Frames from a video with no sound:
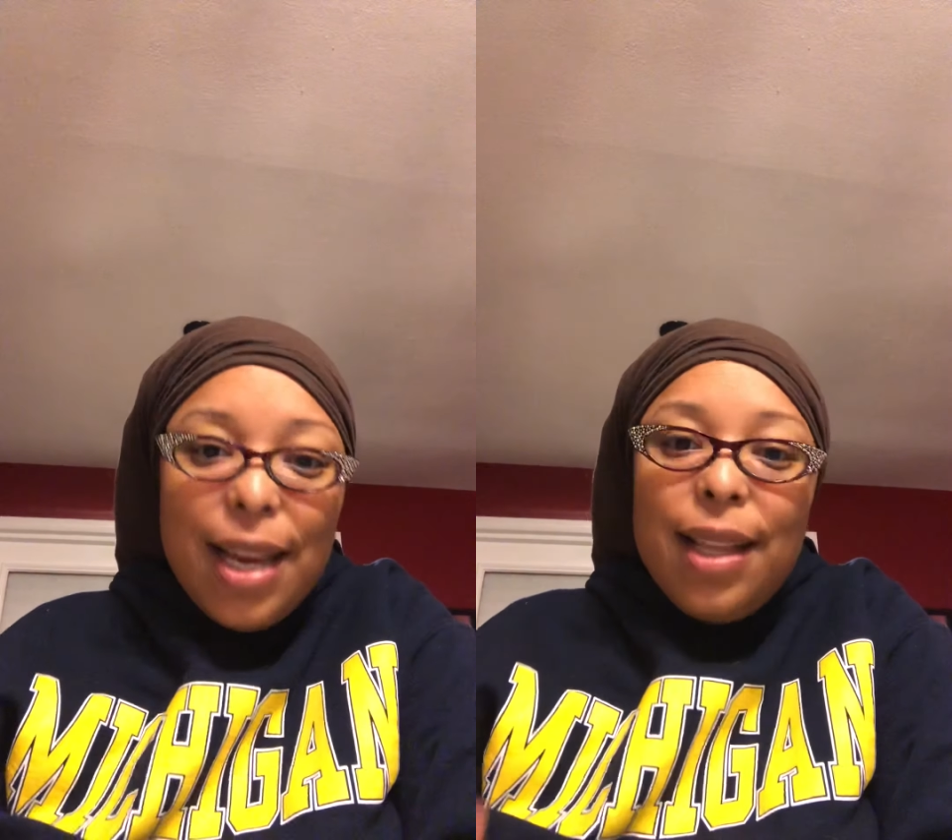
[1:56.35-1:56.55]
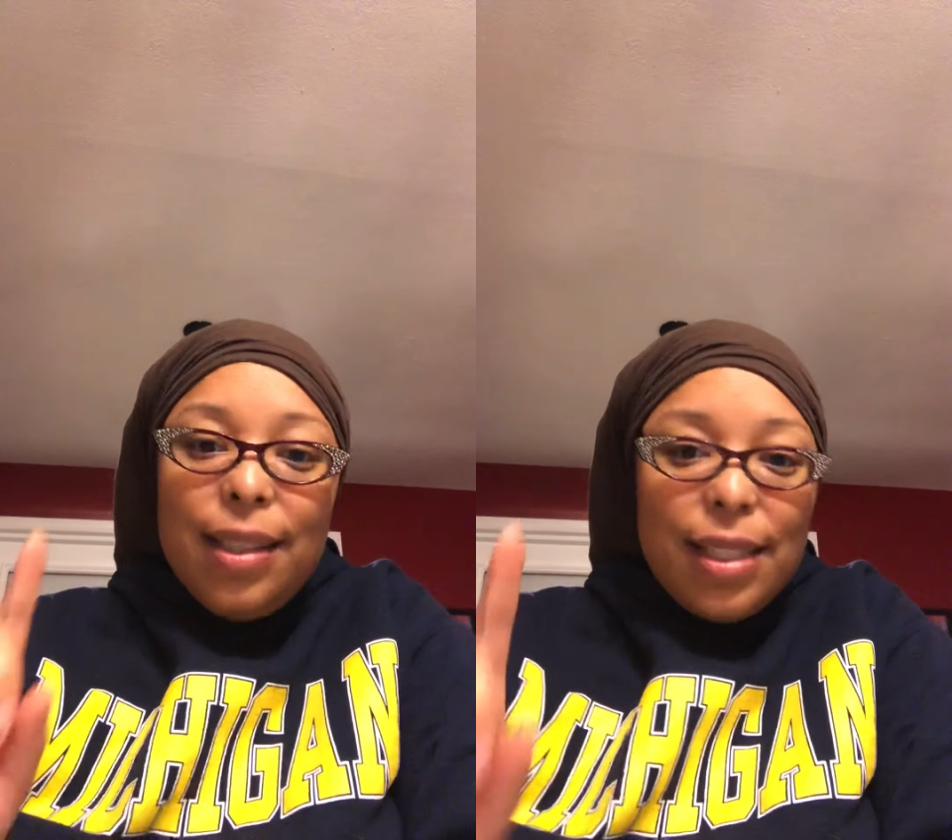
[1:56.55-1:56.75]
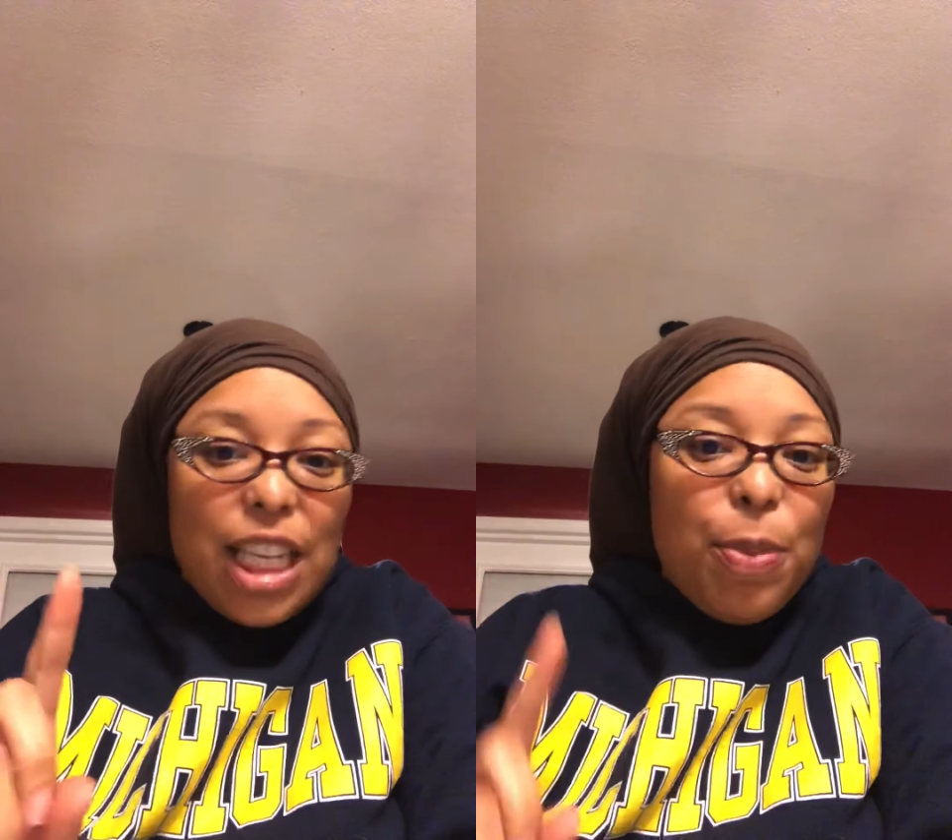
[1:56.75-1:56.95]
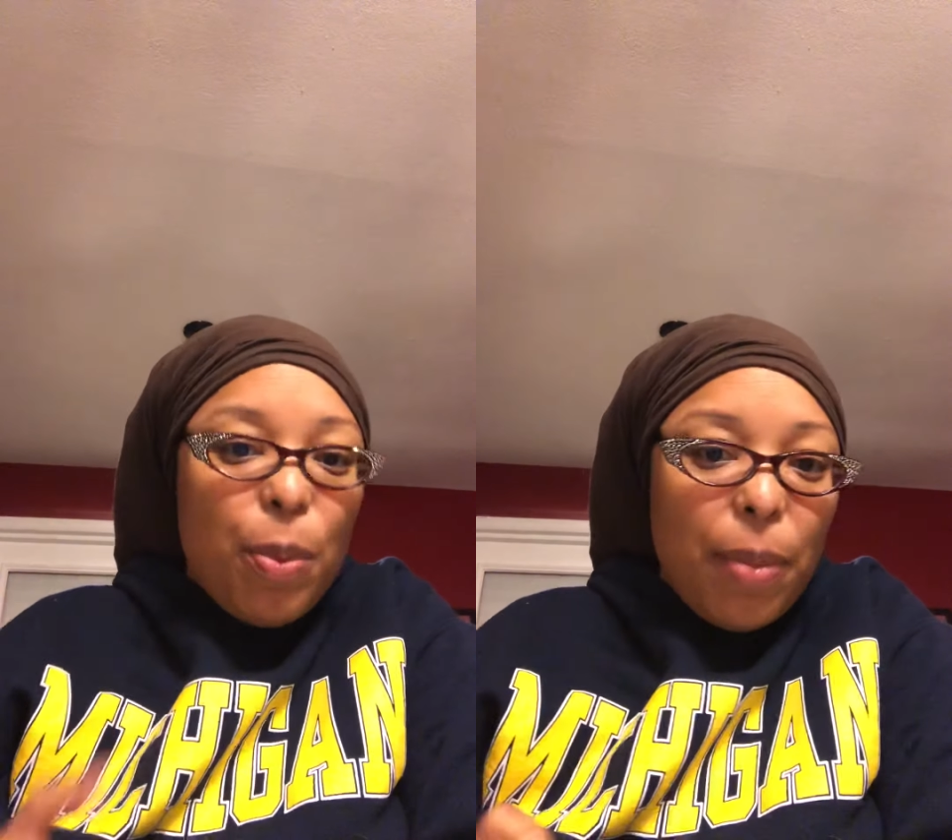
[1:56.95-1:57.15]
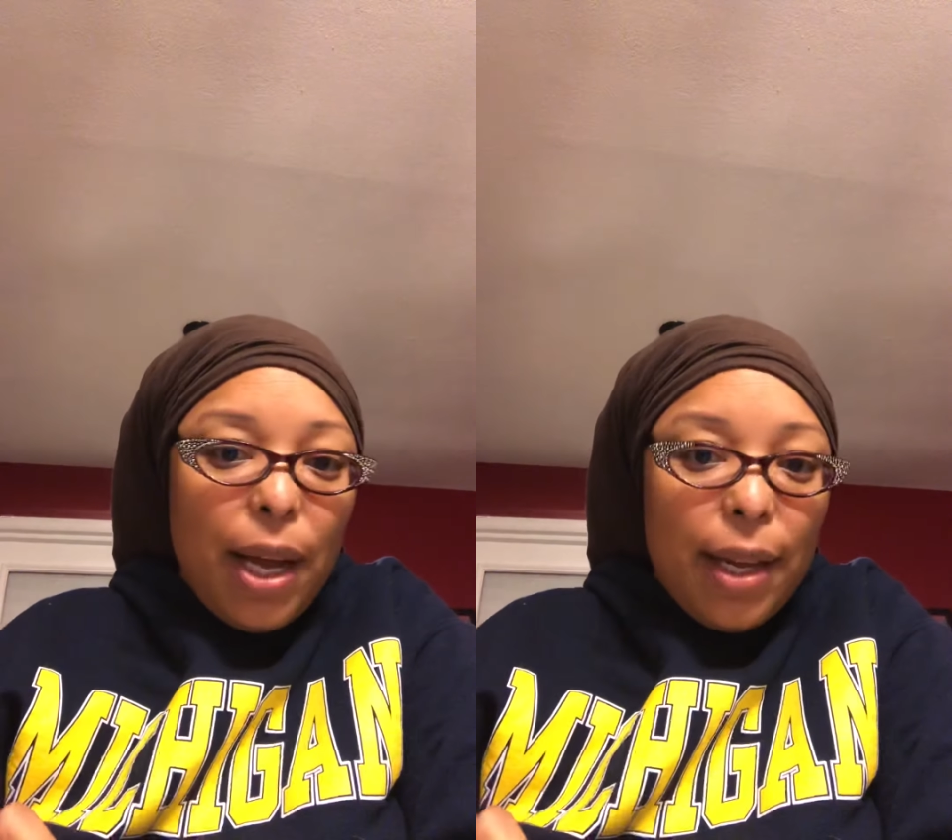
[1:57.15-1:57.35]
Let's keep in
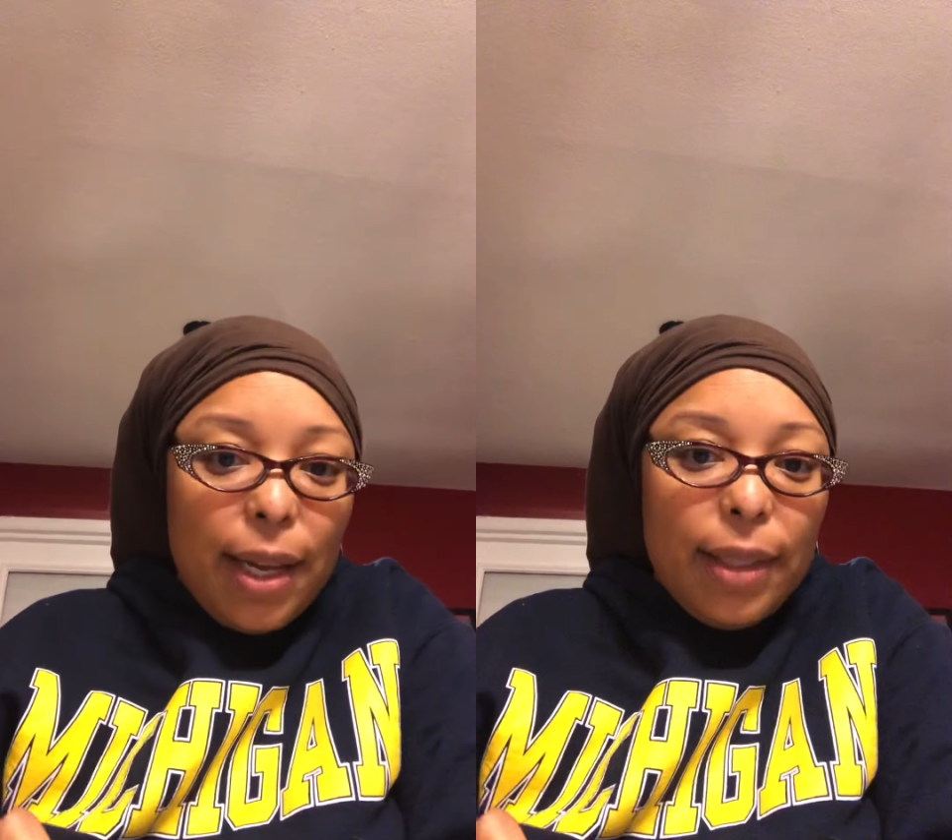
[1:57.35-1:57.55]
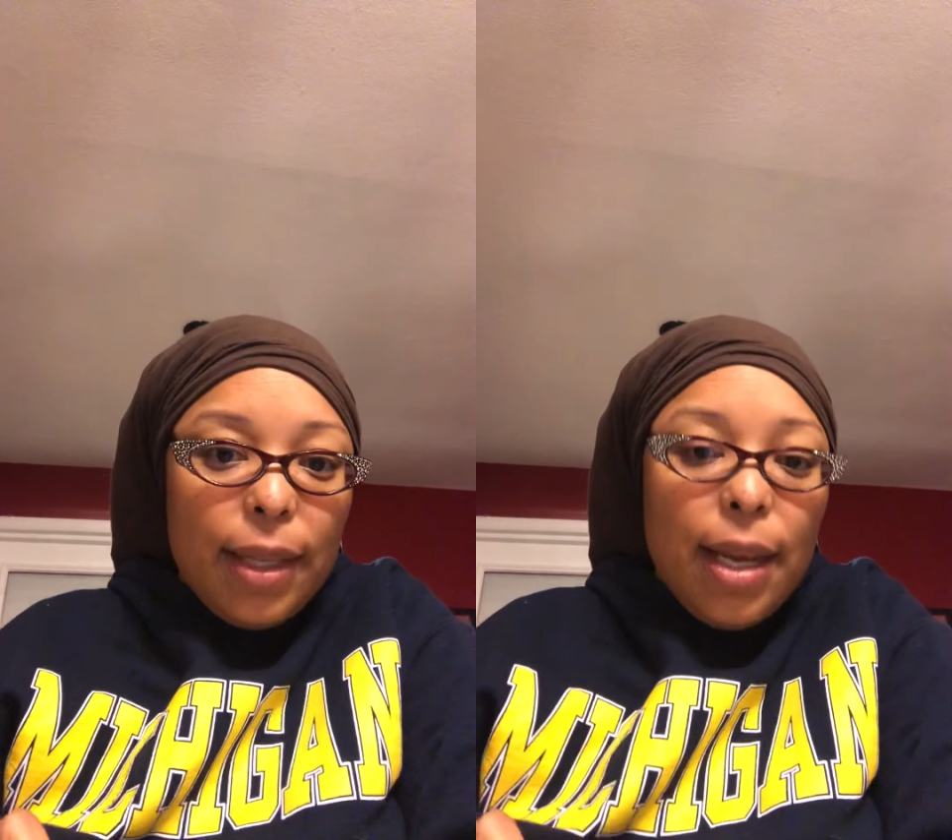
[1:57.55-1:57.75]
mind